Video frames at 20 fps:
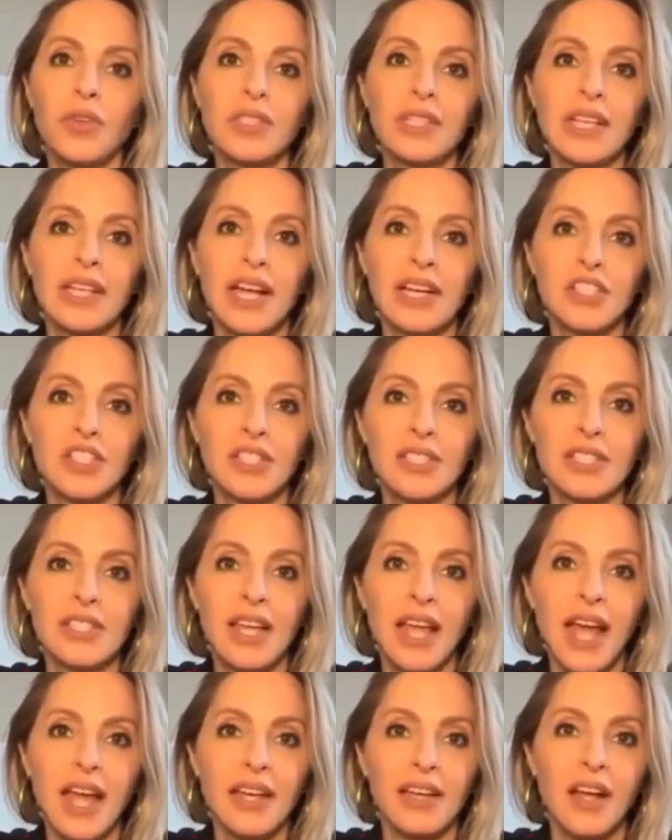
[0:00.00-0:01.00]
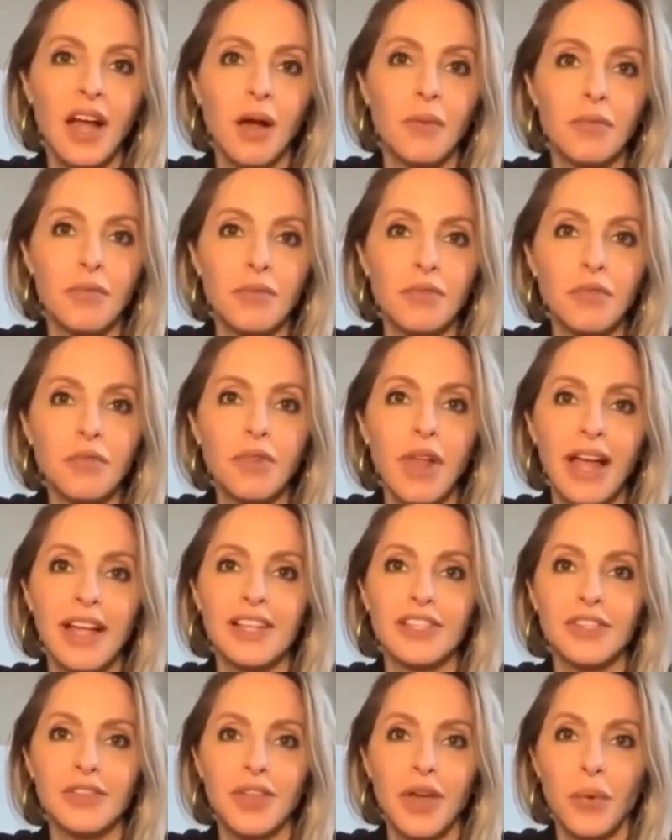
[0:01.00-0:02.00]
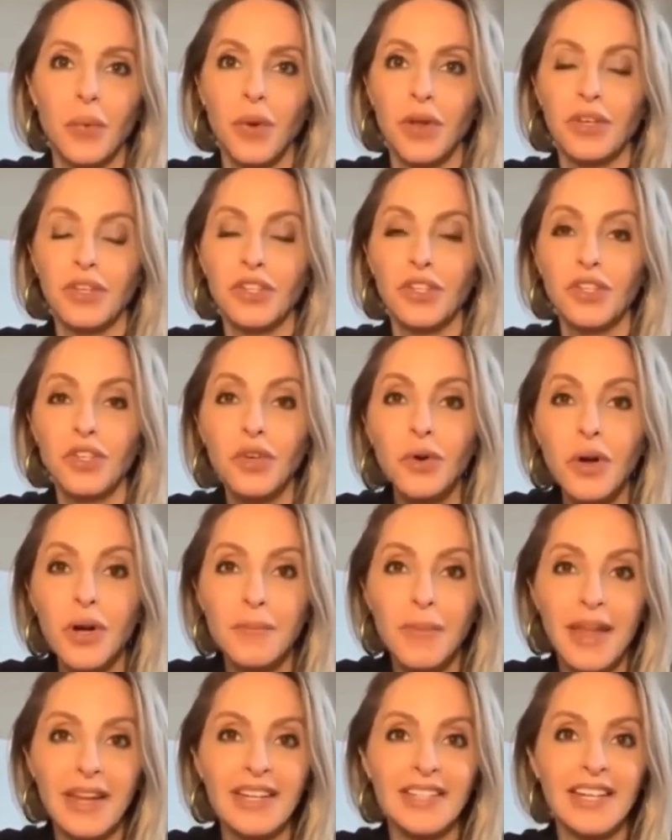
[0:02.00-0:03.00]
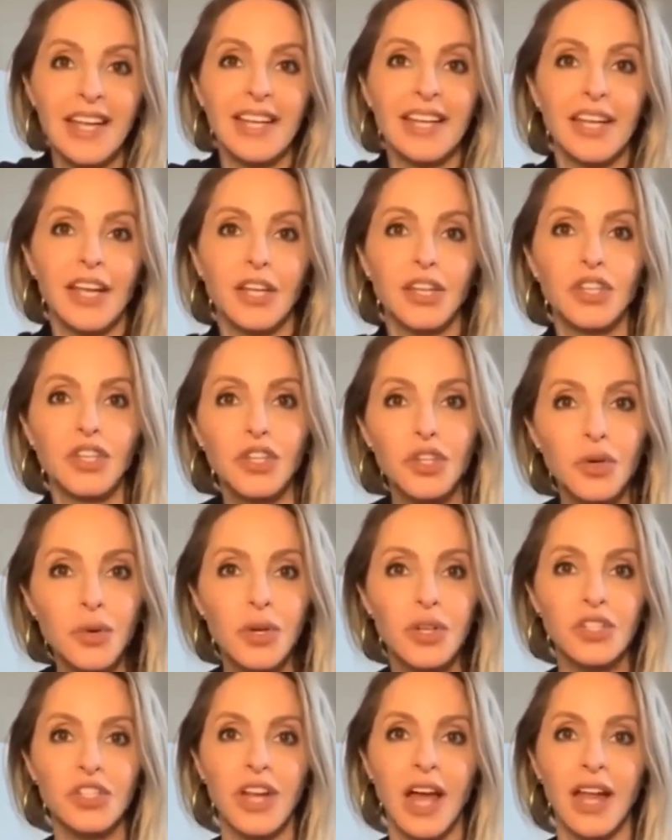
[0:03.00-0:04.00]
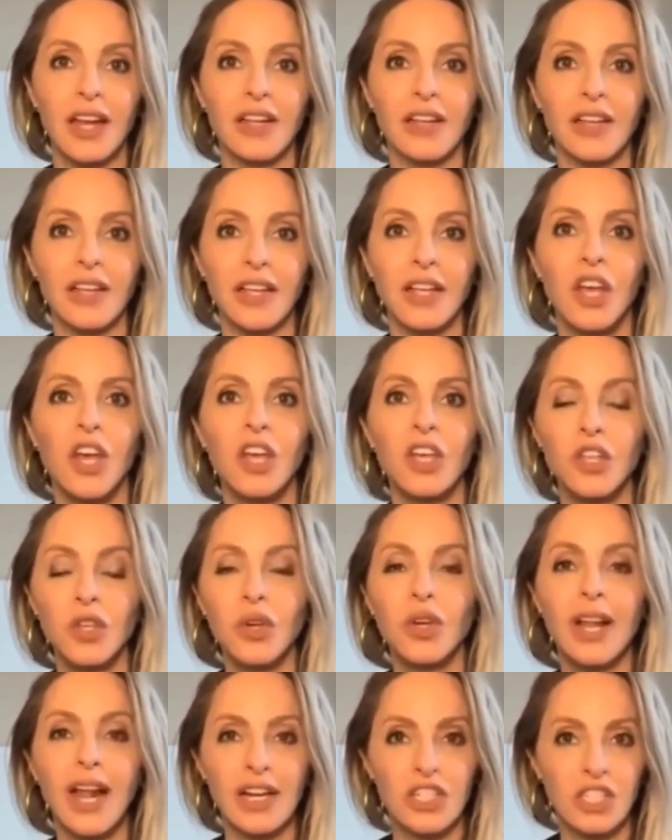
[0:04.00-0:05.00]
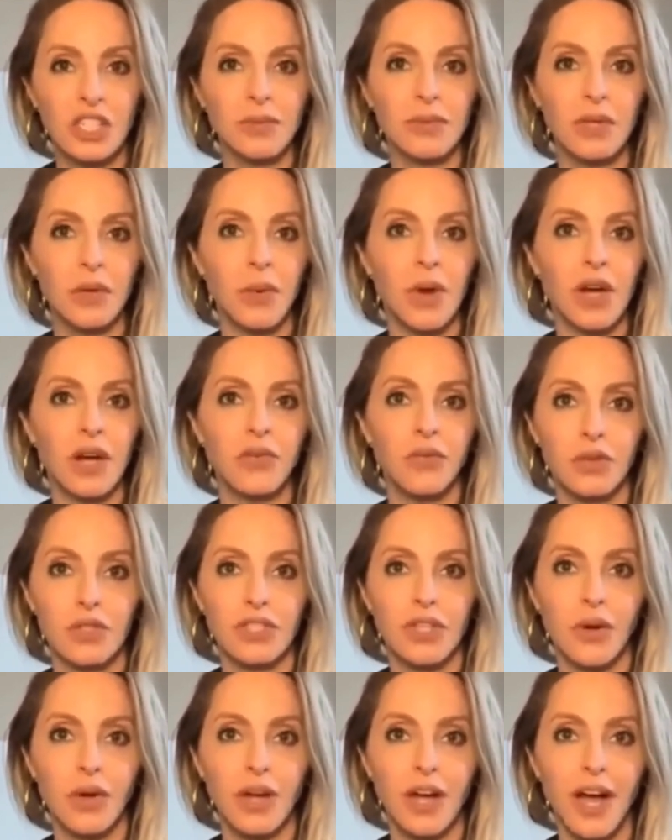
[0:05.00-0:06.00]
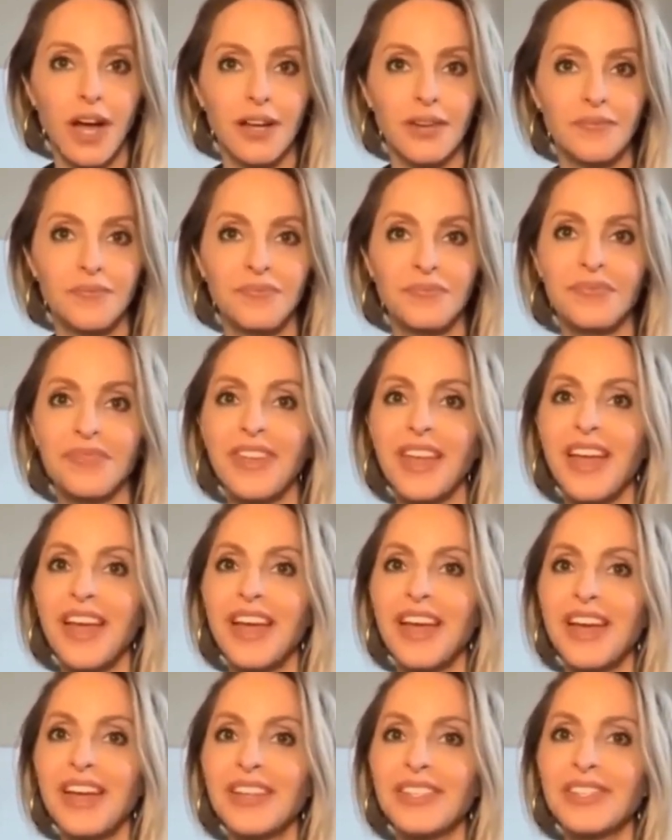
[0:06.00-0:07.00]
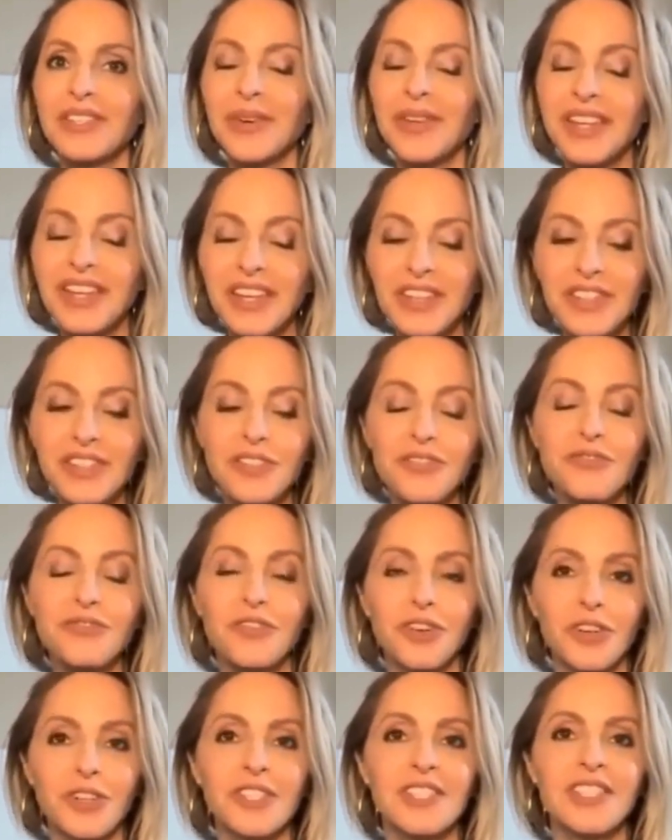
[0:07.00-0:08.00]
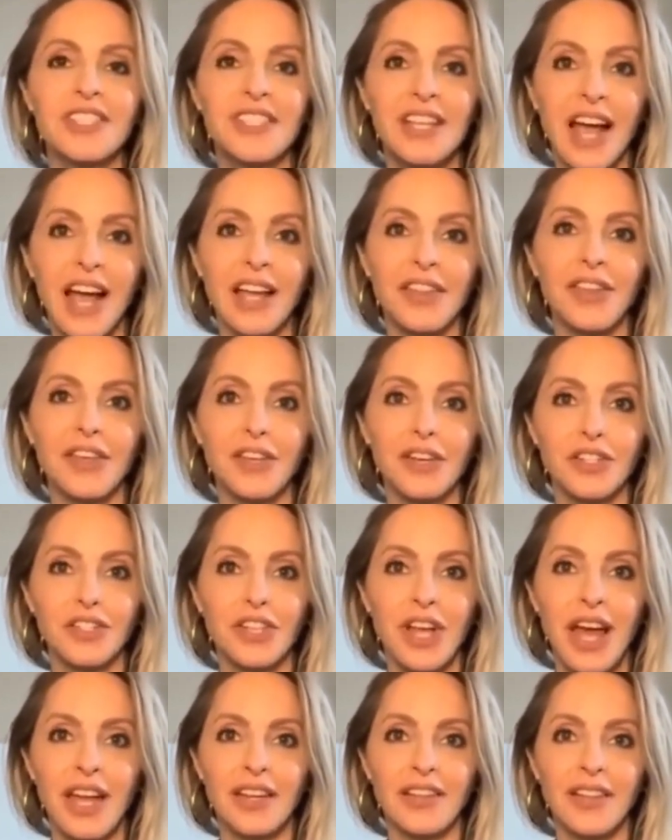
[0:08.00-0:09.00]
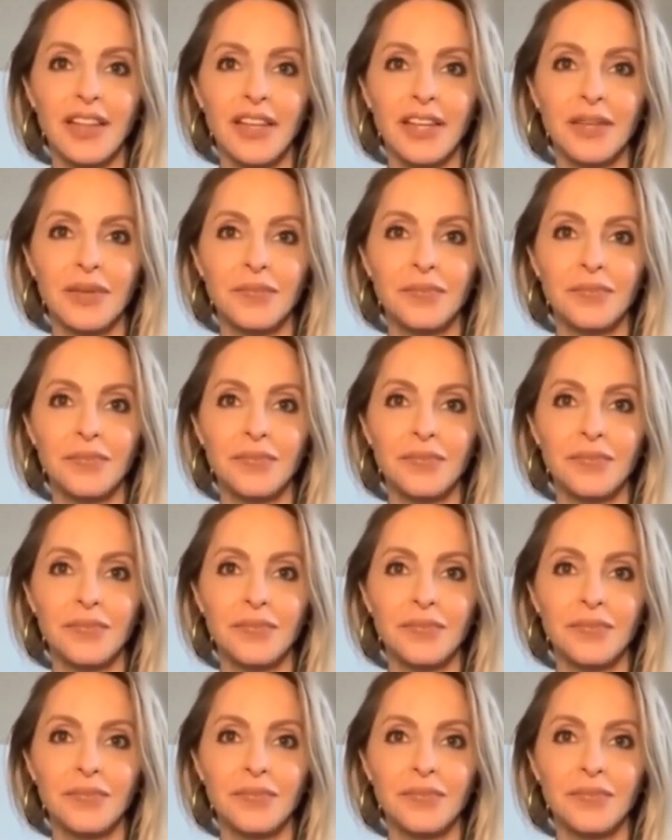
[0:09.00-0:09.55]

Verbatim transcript: those connections can come through like so that when you are meditating and you are channeling, you can actually be aware of what's going on. So here's the first sign that you're channeling.